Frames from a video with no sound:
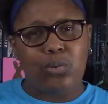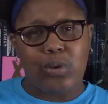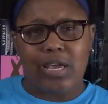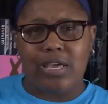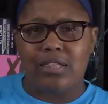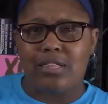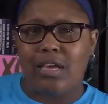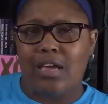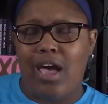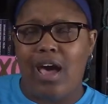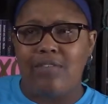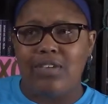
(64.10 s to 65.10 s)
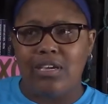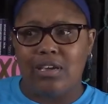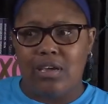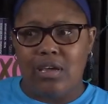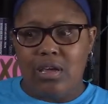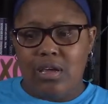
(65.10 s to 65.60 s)
with having
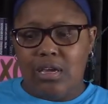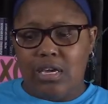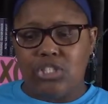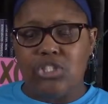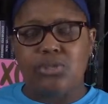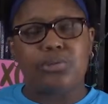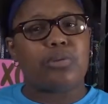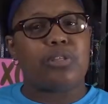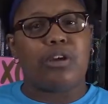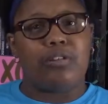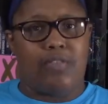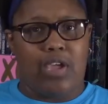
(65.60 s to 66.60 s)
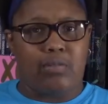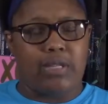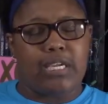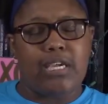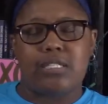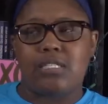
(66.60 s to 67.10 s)
issues with her family.
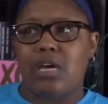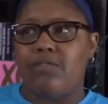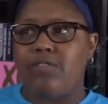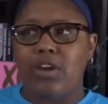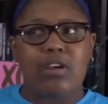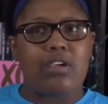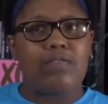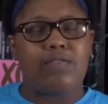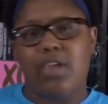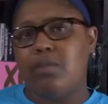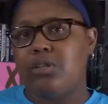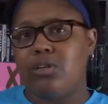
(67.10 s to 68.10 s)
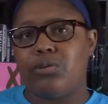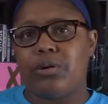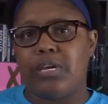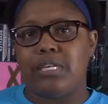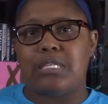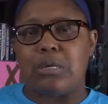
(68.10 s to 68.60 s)
It's a very
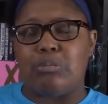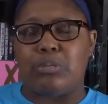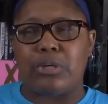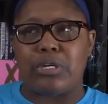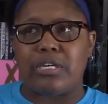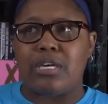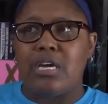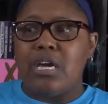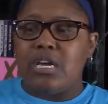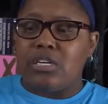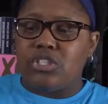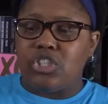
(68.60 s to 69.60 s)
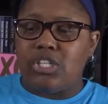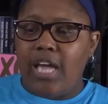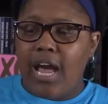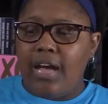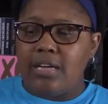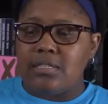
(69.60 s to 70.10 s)
family-oriented book. She
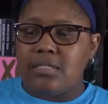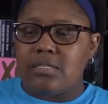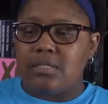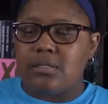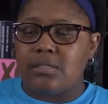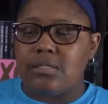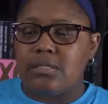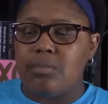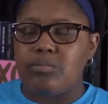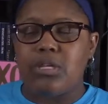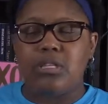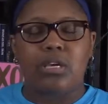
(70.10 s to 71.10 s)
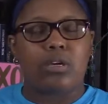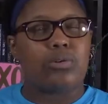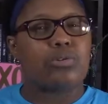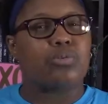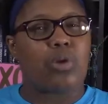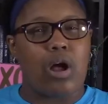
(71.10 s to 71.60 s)
has something that
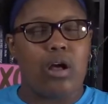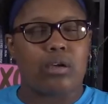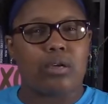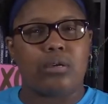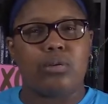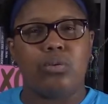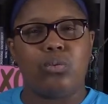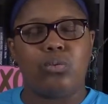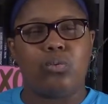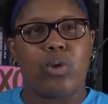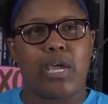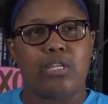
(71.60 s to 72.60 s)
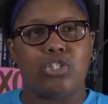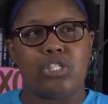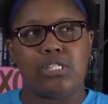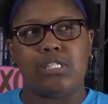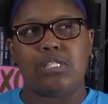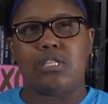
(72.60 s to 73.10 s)
goes wrong when she
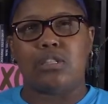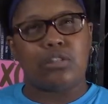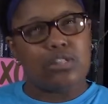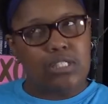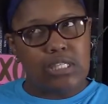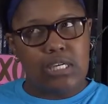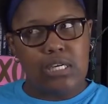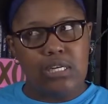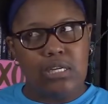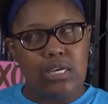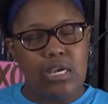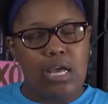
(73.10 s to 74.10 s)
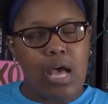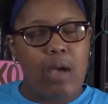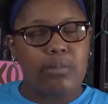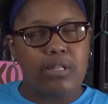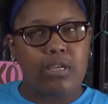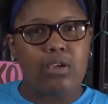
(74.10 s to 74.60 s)
is 13, I
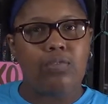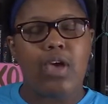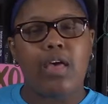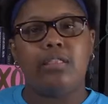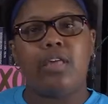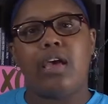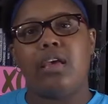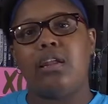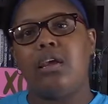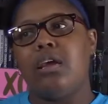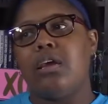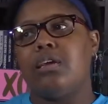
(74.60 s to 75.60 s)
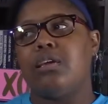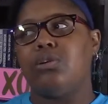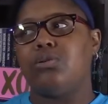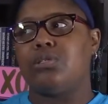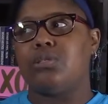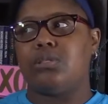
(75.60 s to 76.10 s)
believe. And then
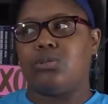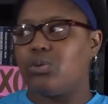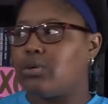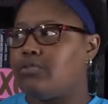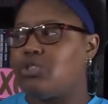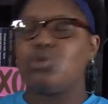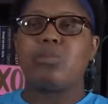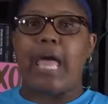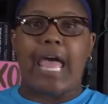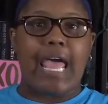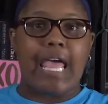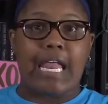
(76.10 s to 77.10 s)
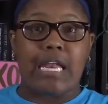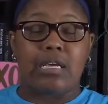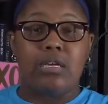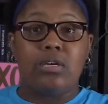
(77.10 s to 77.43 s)
you sort of zoom ahead